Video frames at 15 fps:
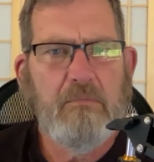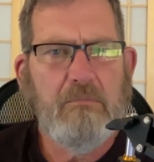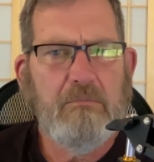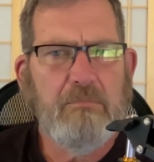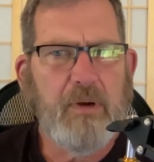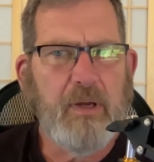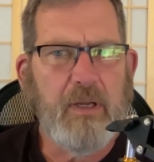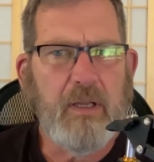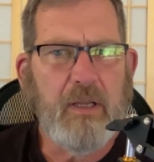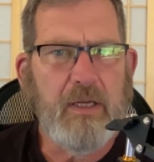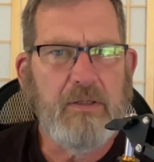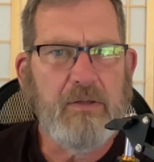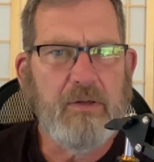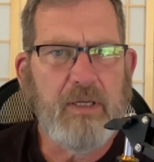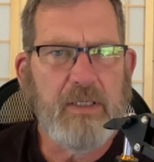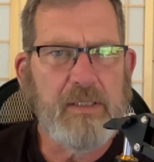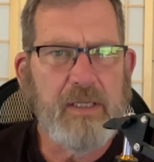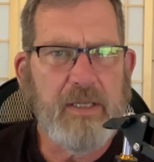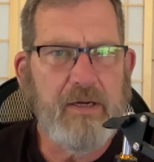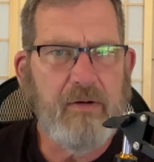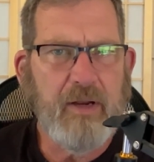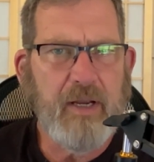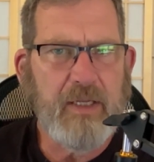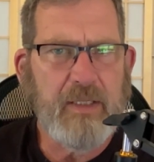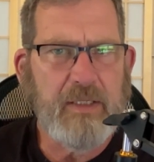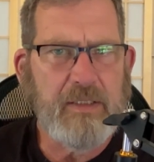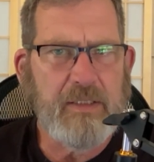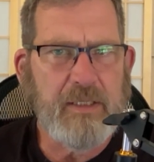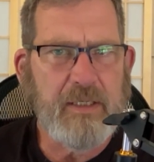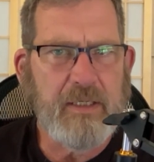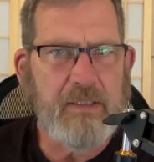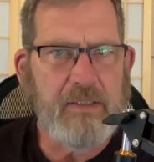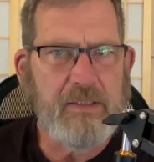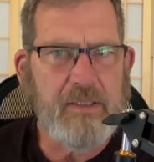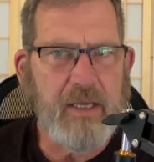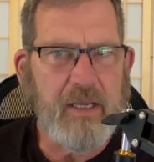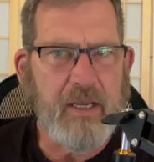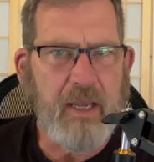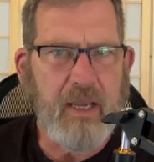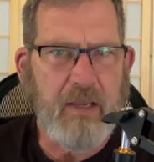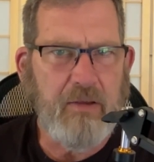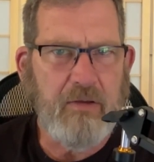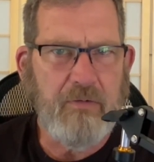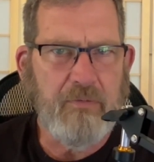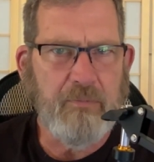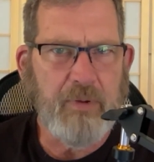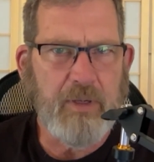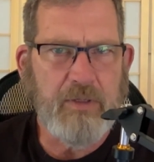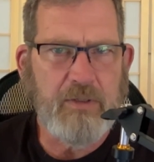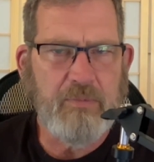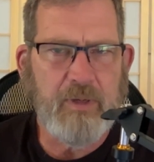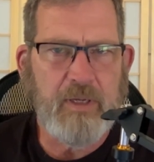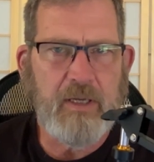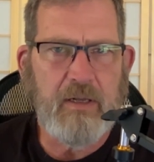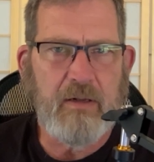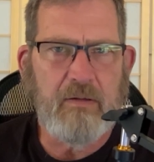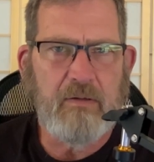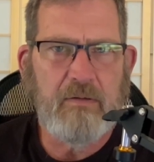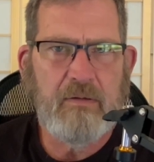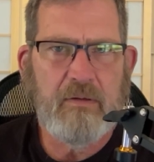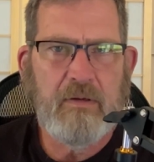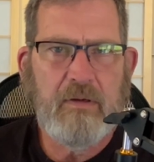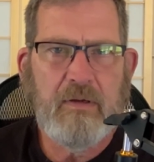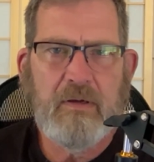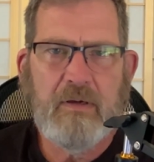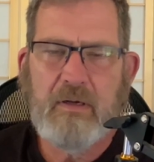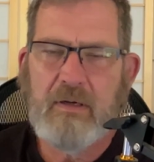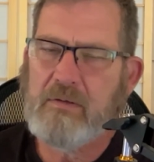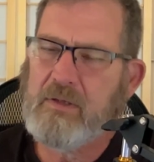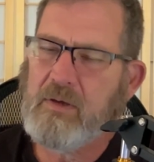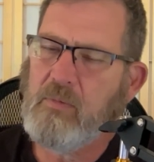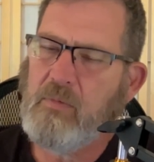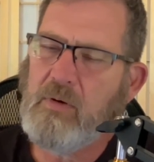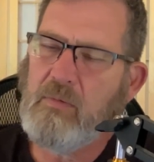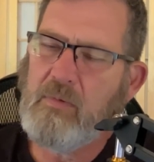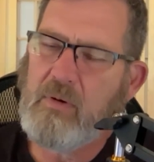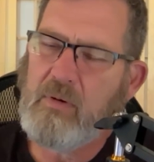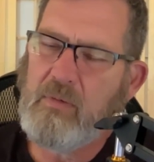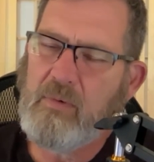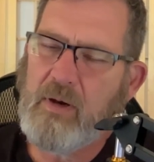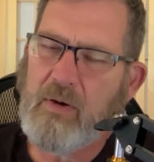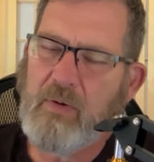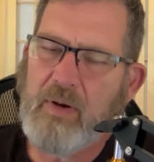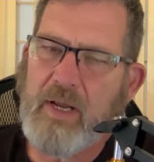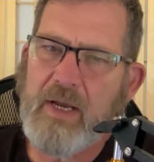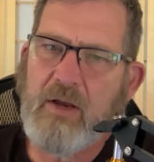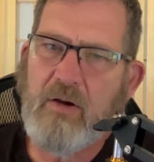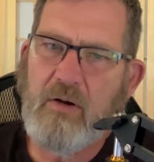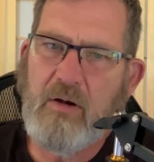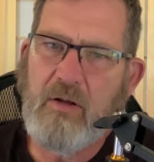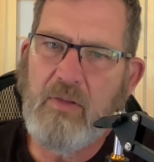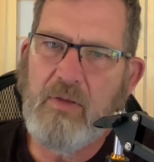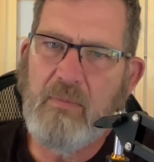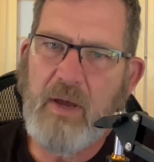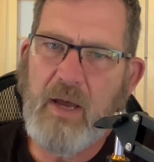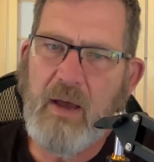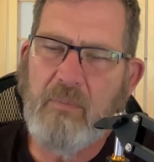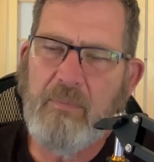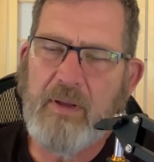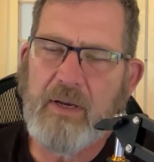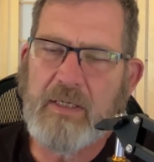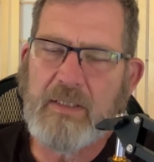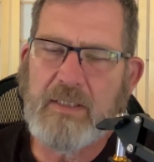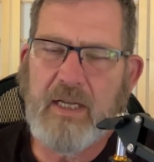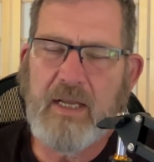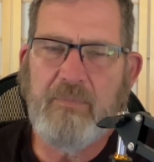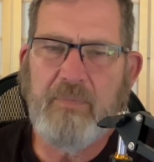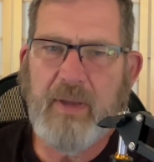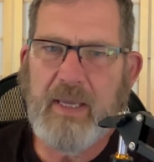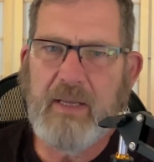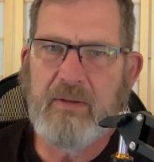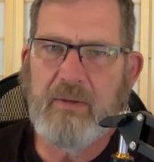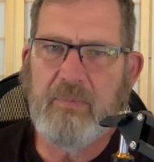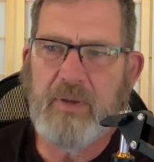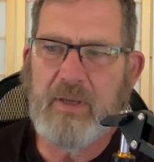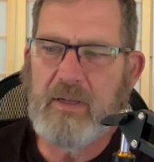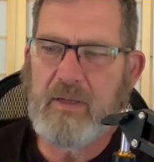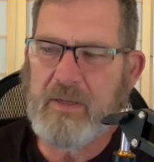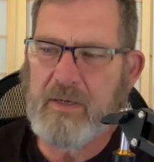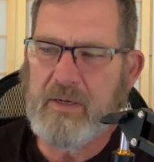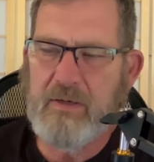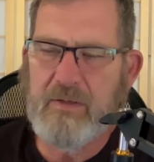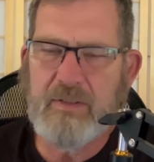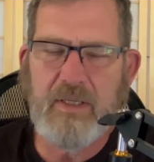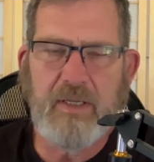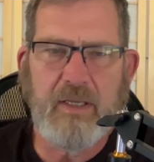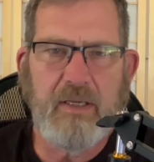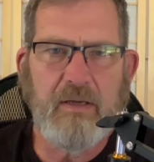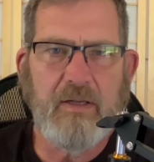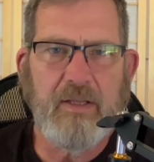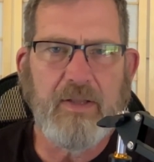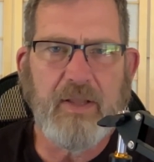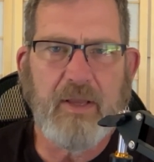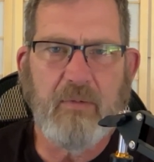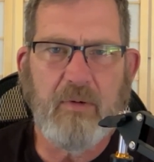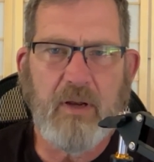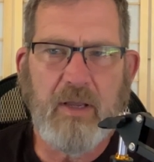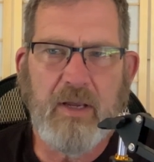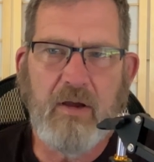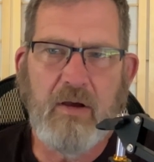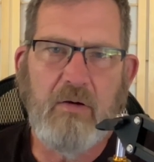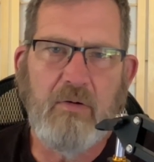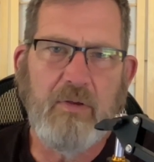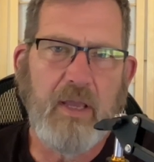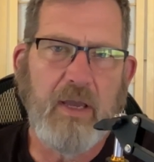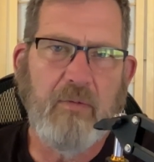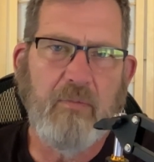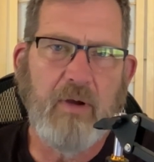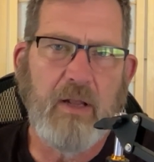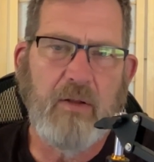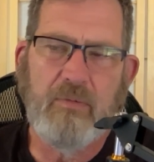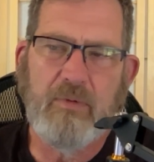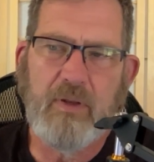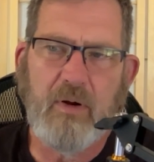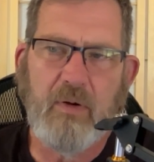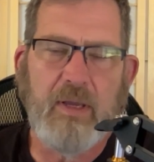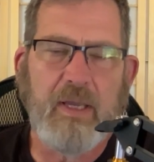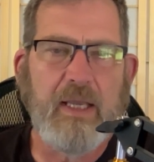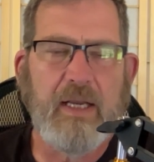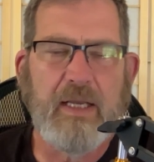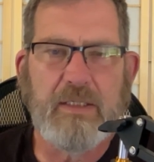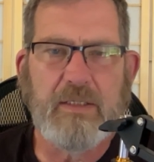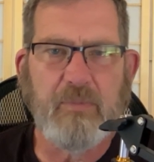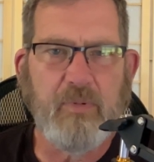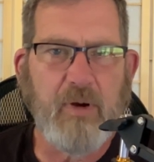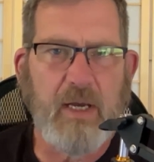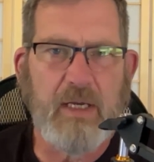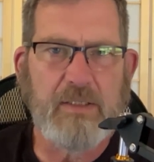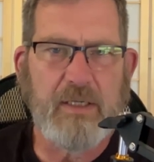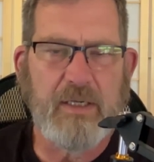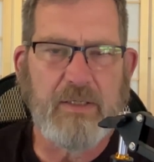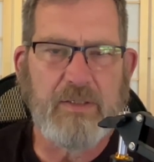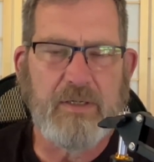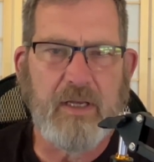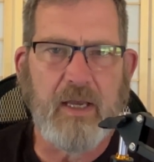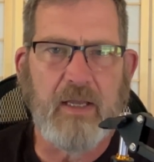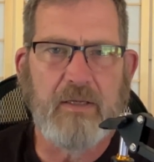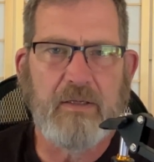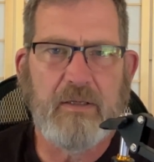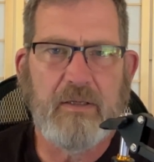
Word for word: But like two days later, I get this thing saying, hey, you haven't paid your bill. I'm like, whoa, whoa, whoa. And I called them up and I said, I paid the bill and here's the deal. And they were like, oh, yeah, well, you know, it hasn't processed yet.